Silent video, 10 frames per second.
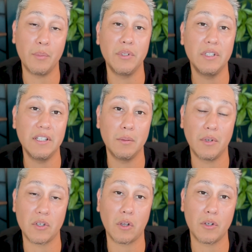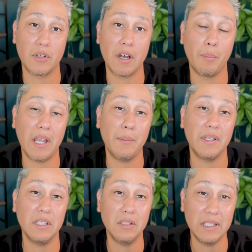but you need a much larger down
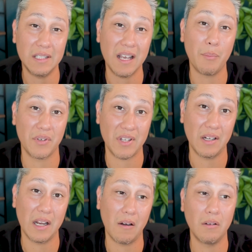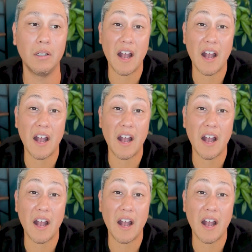payment. You need 10% down.